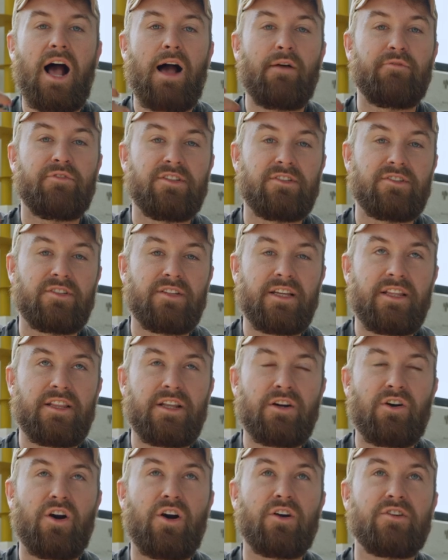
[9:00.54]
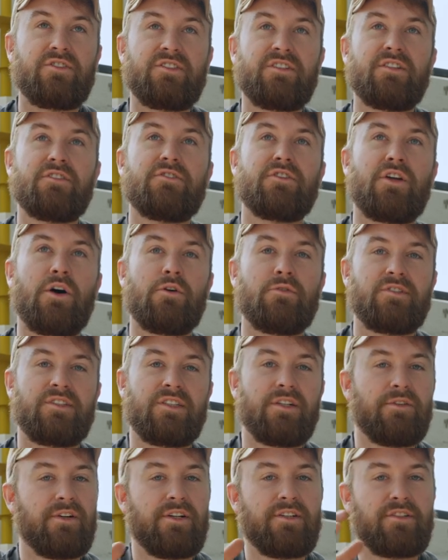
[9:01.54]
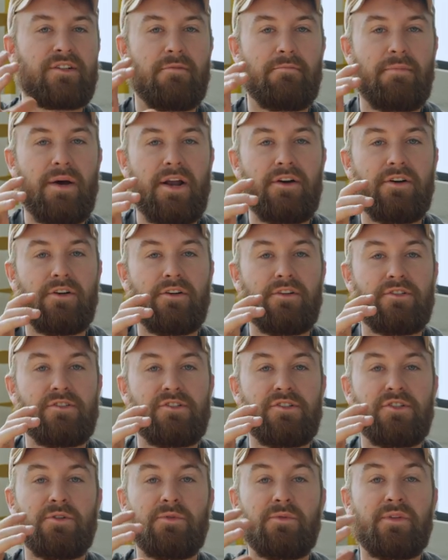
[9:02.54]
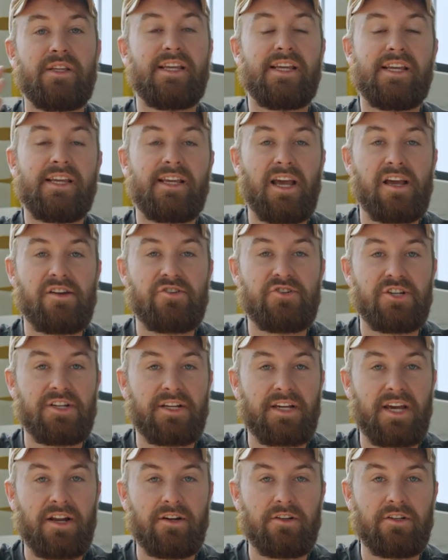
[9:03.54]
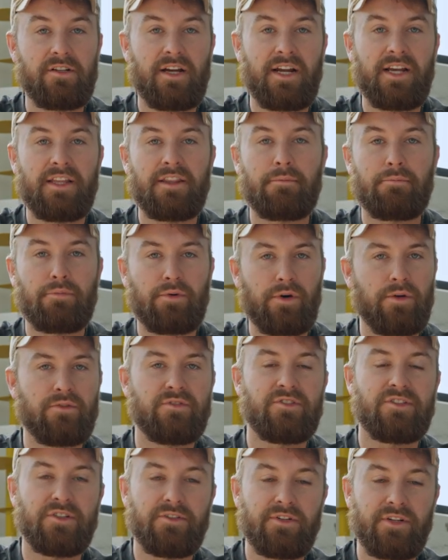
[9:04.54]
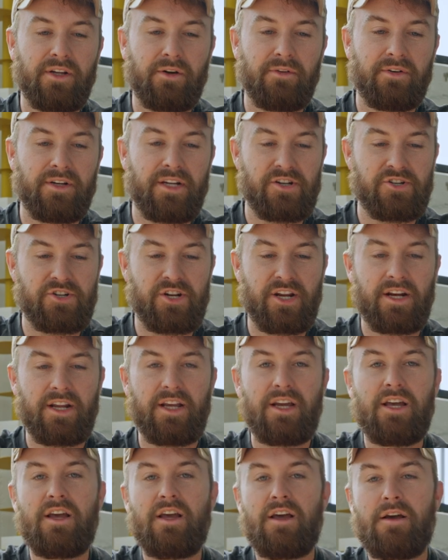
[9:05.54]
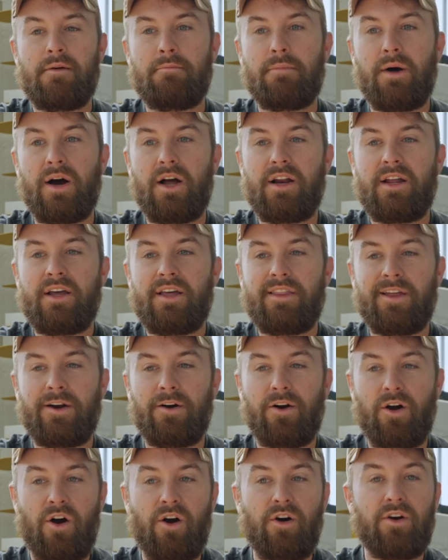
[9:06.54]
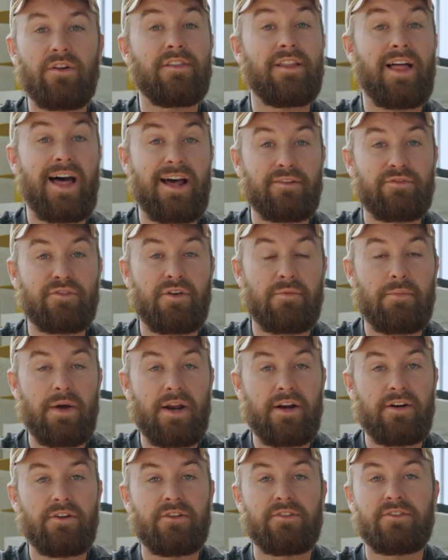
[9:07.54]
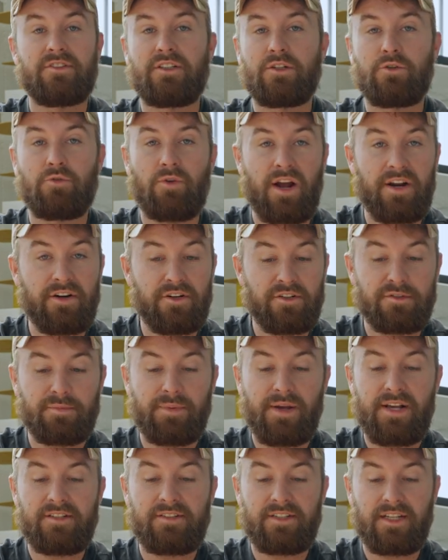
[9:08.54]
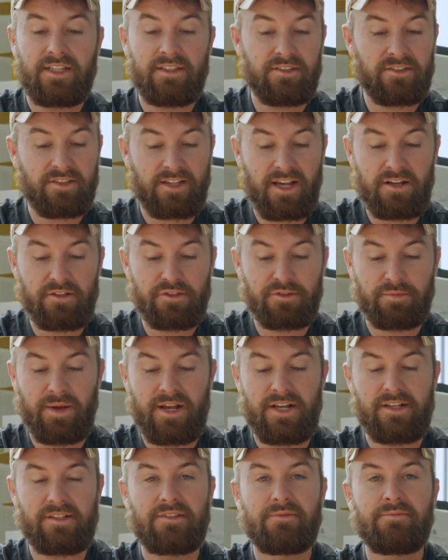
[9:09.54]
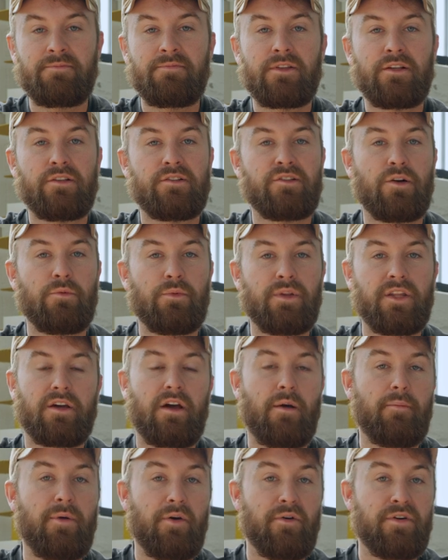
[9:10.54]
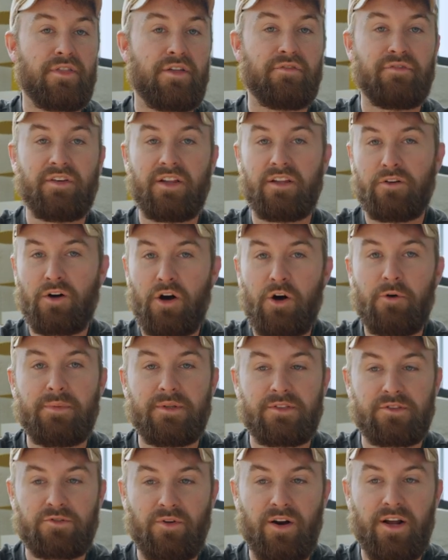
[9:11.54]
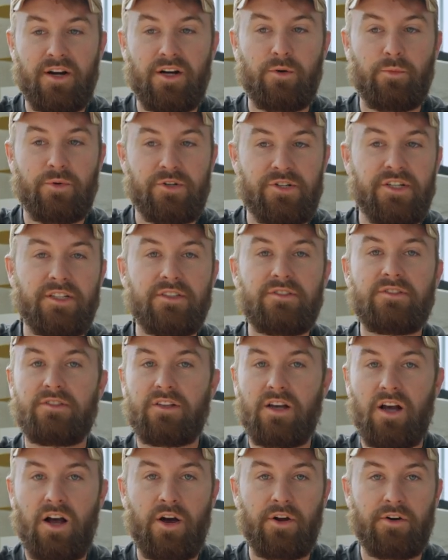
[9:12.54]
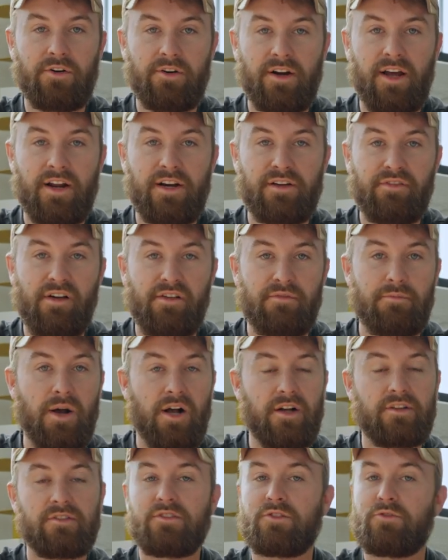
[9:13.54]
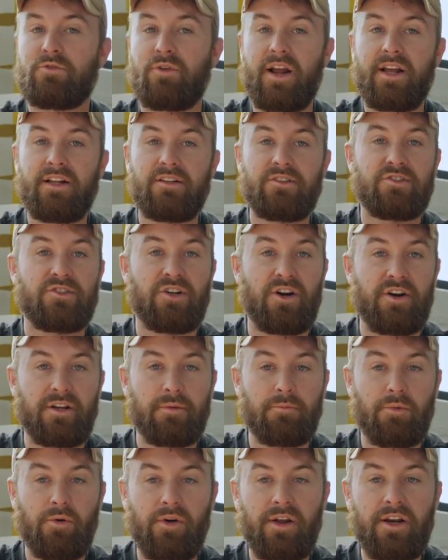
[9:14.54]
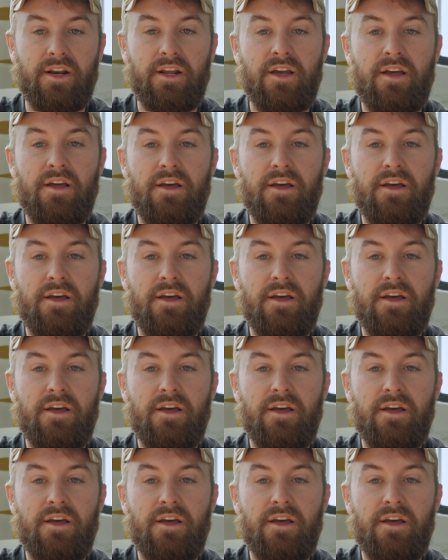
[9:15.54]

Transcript: Obviously, there are still no serious competitors to the EKG kettle and the Pro Studio Edition, but there are a lot of competitors in the grinder space and the scale space. So when they come out with a Fellow Opus grinder, which is $195, great starting point.